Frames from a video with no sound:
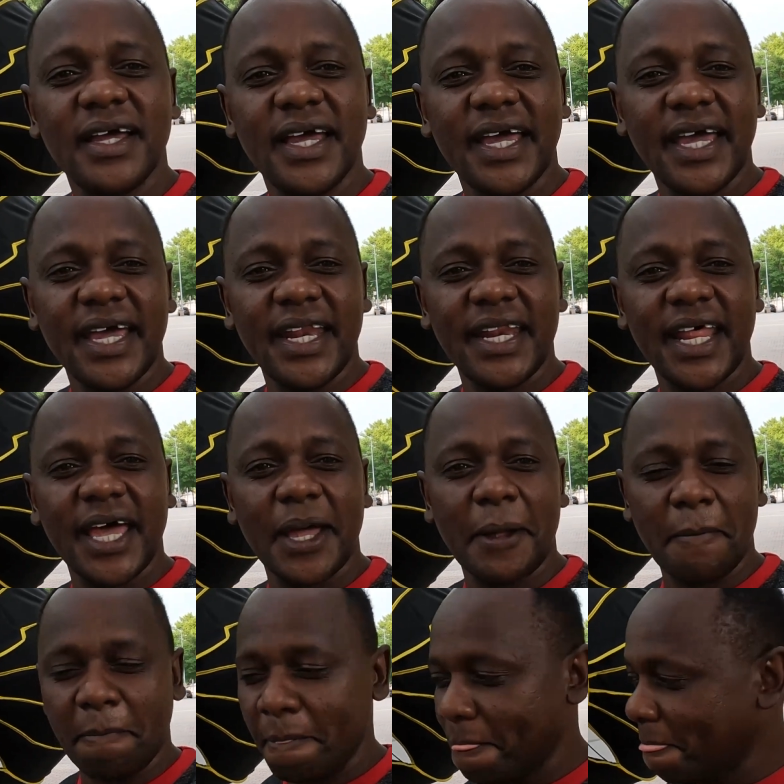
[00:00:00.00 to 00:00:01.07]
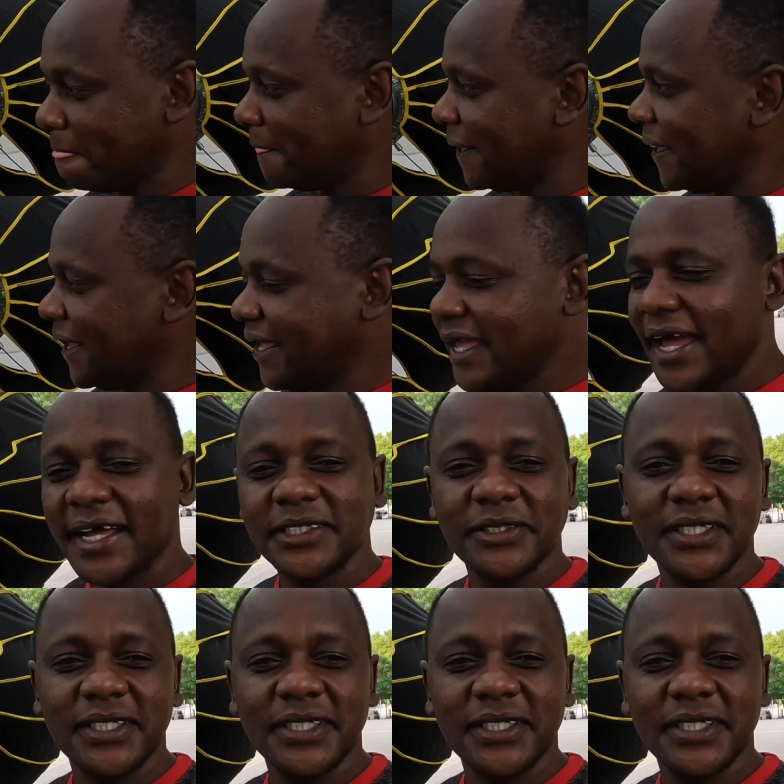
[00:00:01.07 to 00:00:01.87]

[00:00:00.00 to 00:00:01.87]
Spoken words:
And yeah,